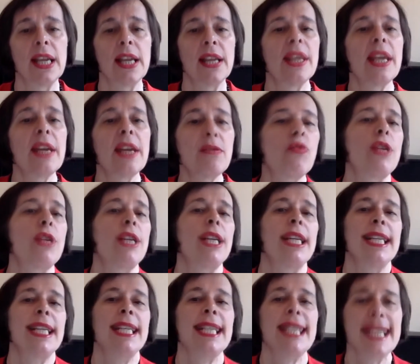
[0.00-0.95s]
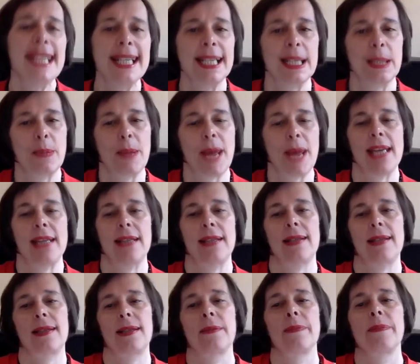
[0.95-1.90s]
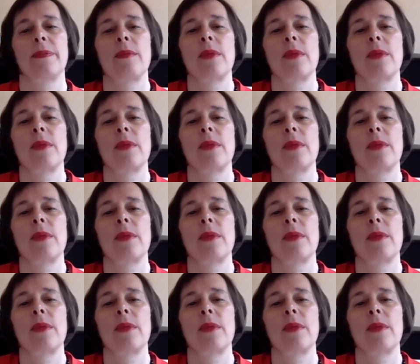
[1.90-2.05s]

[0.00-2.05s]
They really need space.